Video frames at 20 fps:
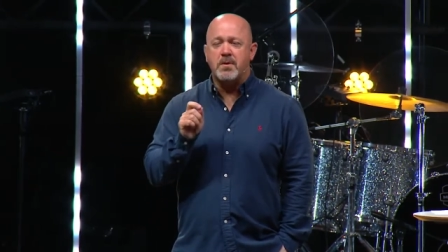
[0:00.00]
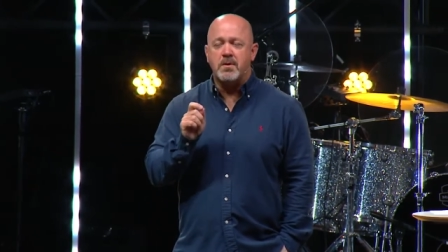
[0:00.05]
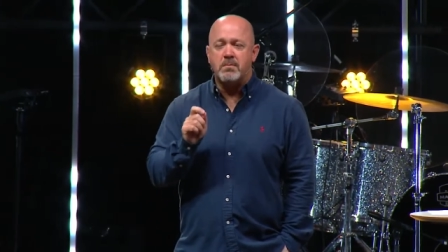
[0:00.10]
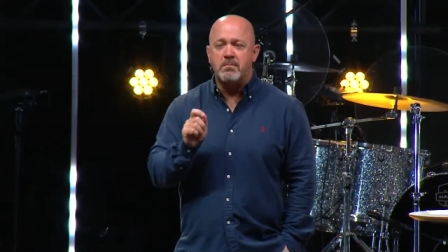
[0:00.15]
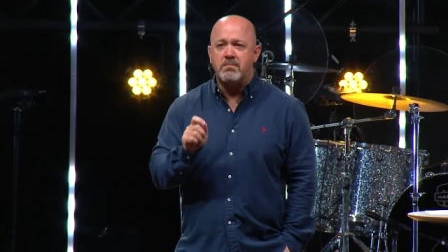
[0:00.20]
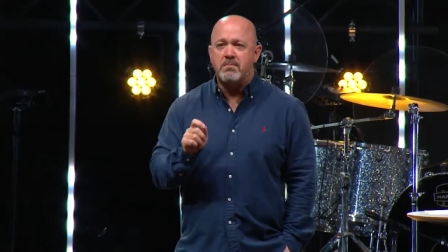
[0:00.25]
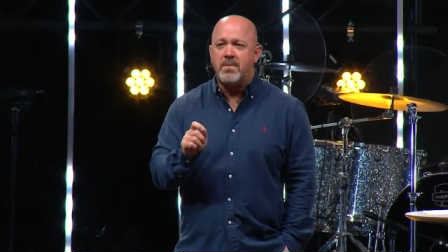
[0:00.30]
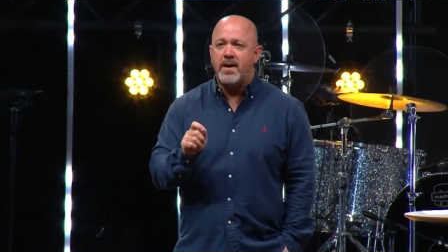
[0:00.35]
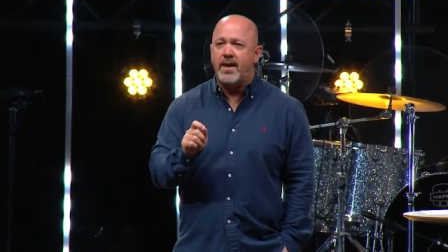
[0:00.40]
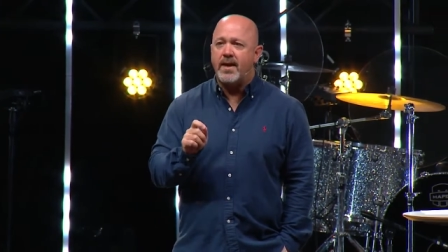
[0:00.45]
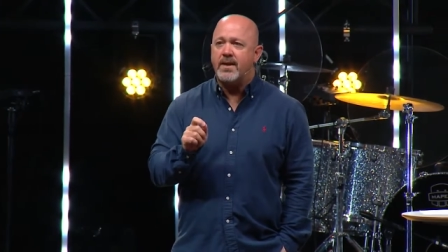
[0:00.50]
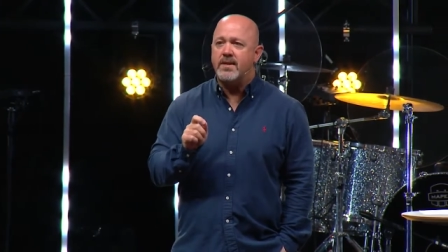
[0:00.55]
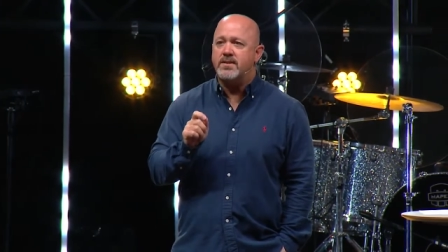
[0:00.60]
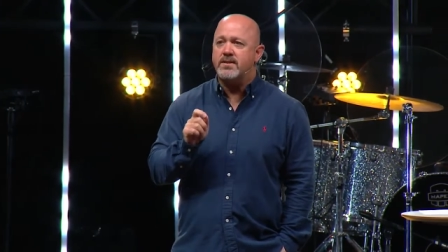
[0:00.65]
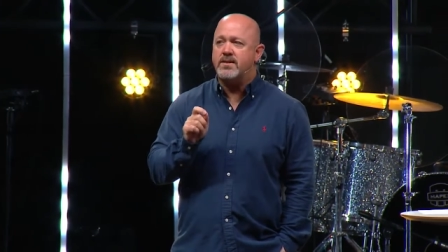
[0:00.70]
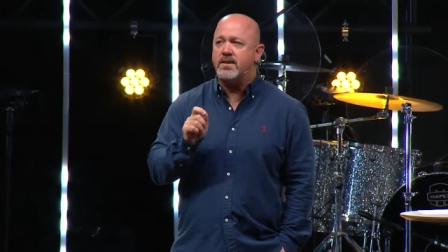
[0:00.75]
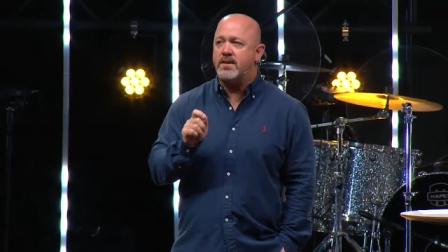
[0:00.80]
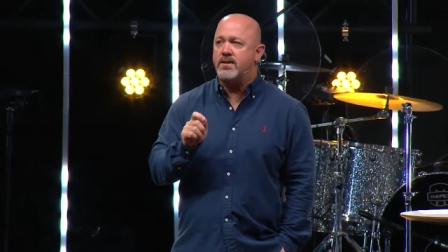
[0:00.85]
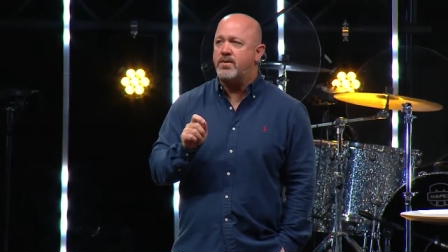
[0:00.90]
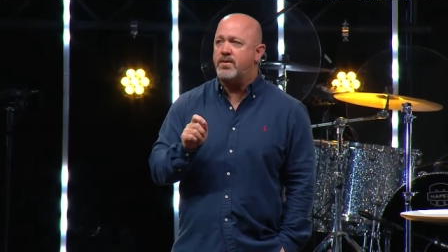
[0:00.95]

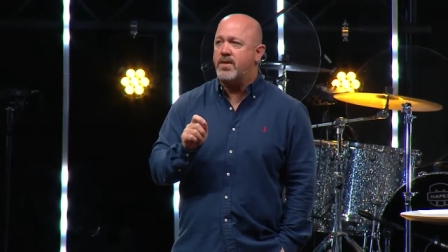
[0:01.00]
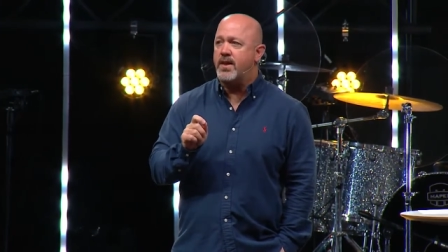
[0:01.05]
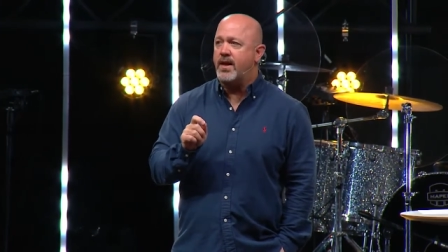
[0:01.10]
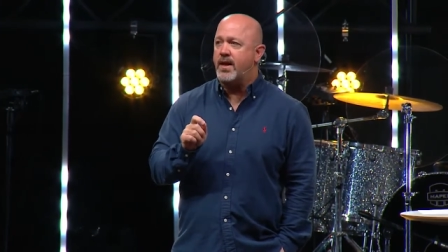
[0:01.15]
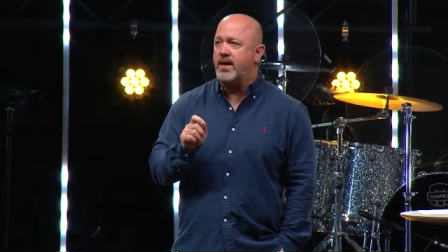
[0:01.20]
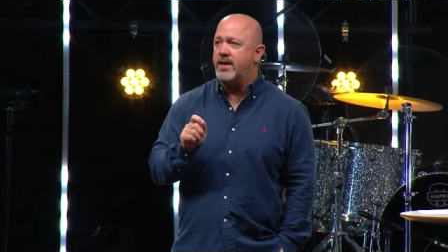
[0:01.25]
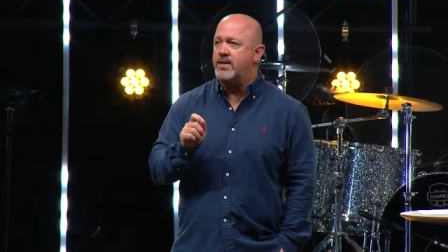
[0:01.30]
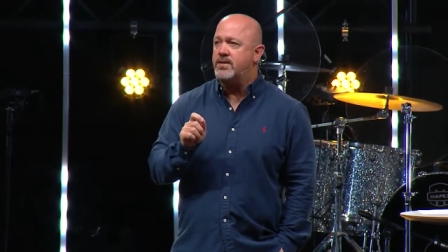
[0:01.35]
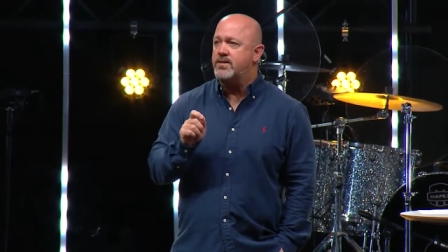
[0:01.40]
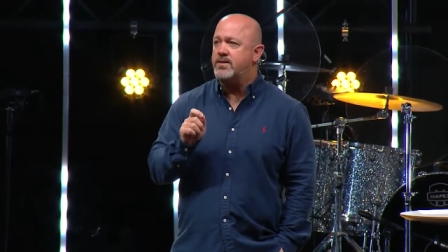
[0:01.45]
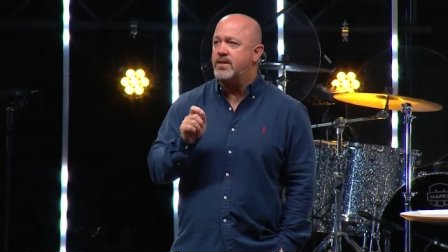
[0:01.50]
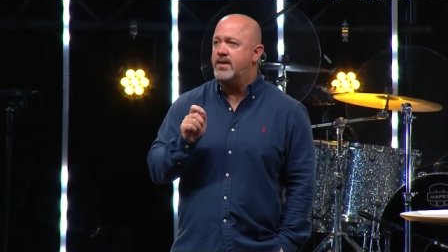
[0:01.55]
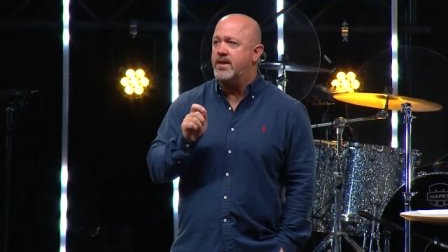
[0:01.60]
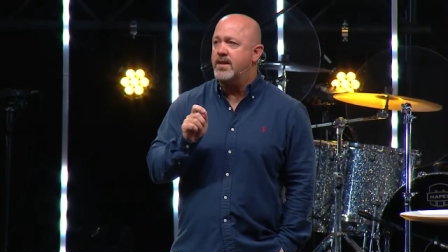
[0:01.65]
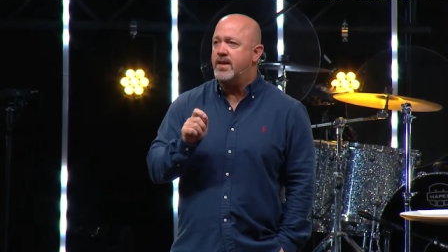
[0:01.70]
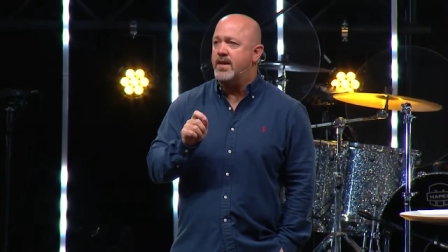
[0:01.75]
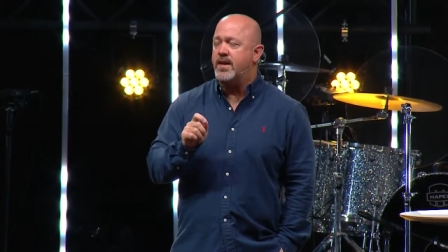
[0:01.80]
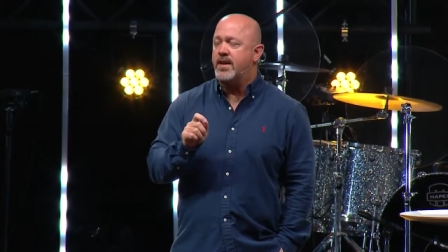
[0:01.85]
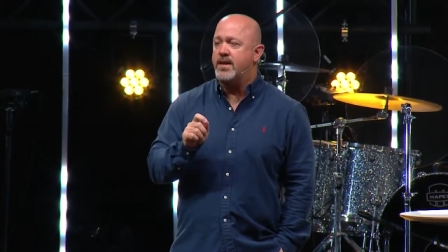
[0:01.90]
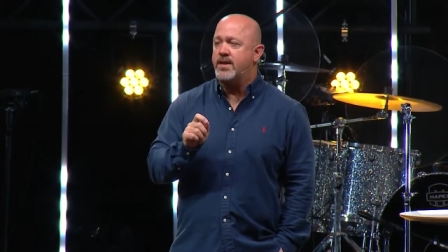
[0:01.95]
amazing things
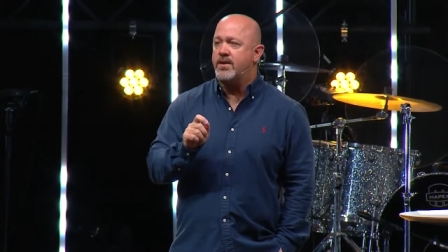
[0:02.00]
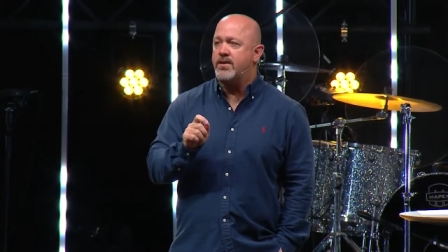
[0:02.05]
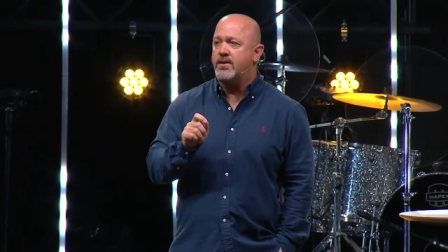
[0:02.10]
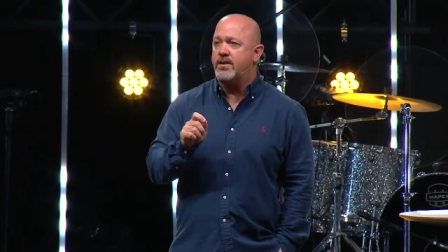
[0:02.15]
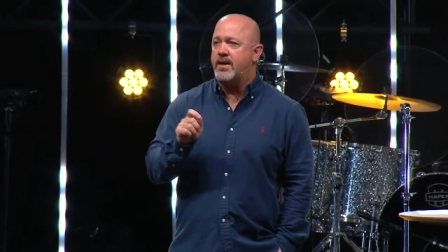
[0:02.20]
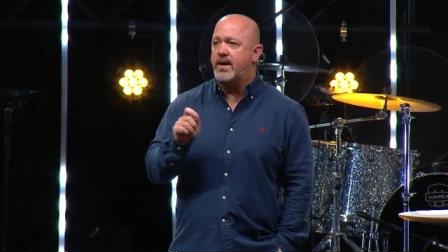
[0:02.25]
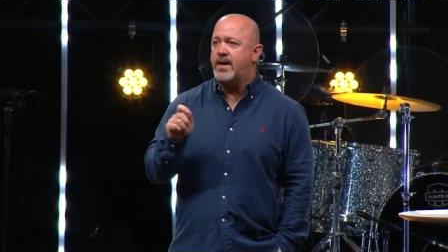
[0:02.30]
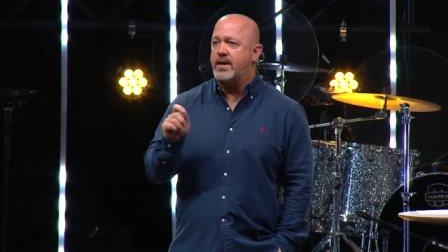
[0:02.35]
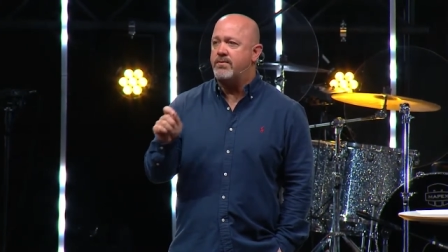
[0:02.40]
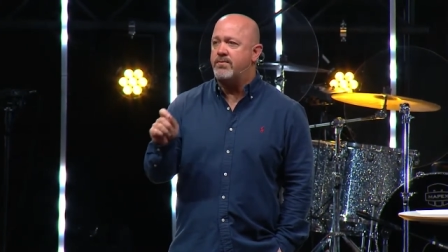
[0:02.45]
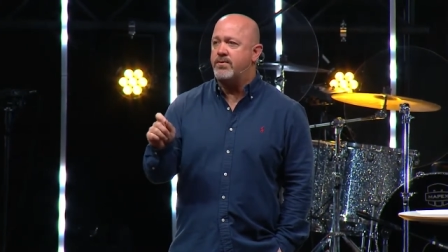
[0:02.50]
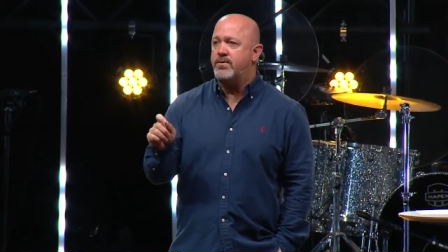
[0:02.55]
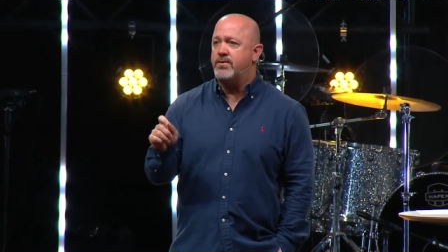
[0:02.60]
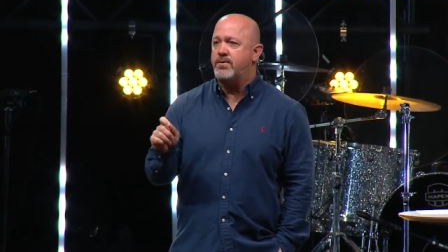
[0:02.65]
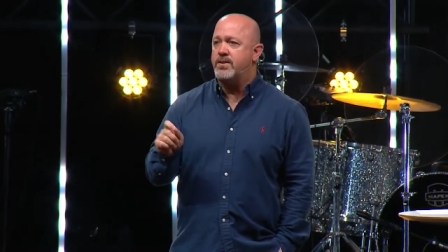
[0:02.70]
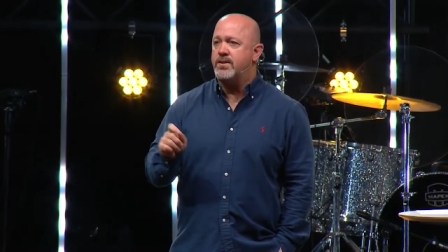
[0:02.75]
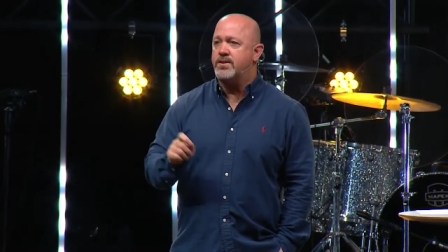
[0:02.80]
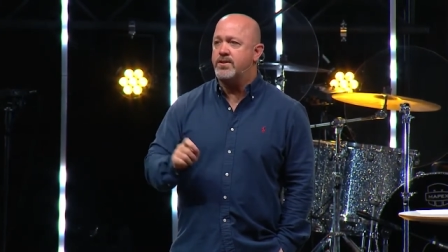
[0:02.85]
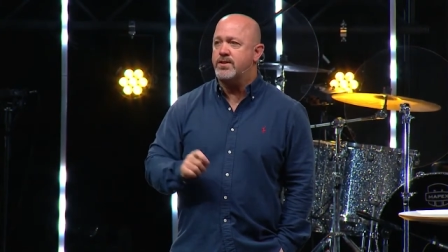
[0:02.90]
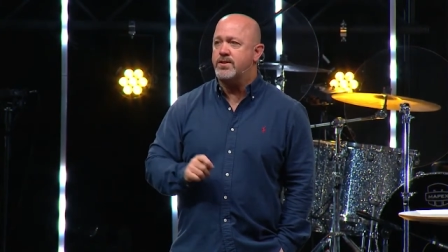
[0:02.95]
in your life
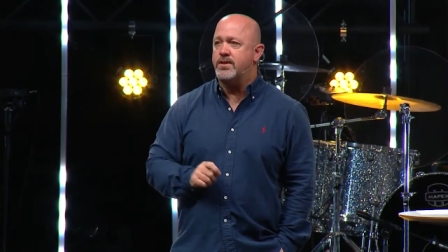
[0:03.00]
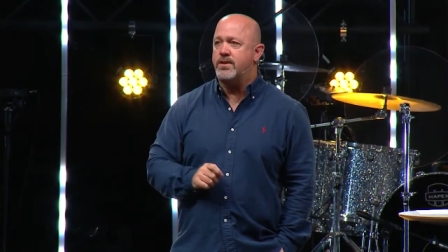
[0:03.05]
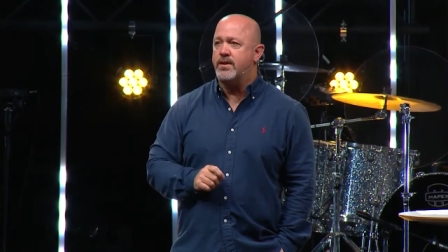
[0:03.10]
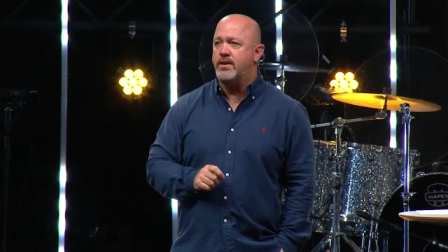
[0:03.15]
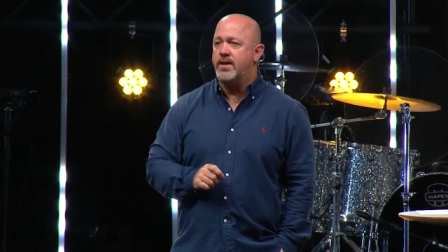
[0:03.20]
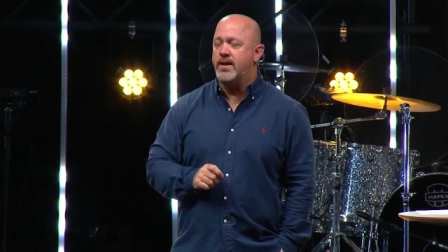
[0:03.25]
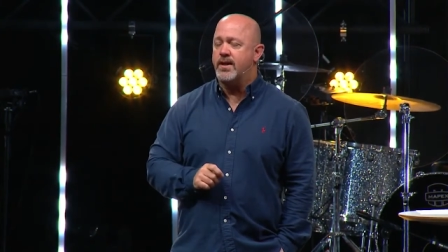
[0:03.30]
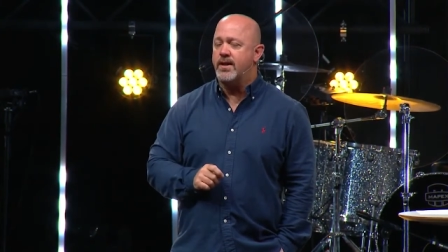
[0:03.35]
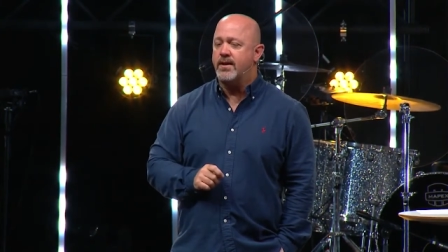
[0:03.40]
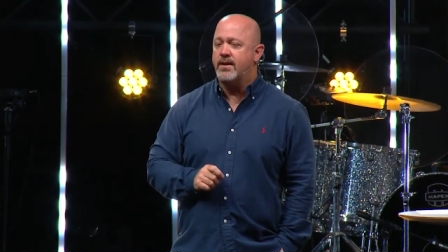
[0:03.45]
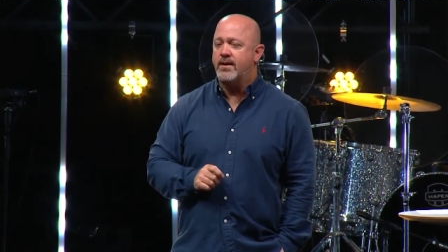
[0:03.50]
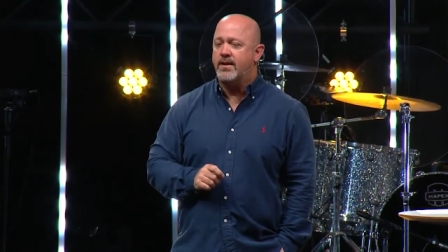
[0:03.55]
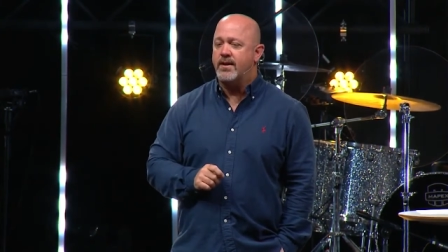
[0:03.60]
through this journey.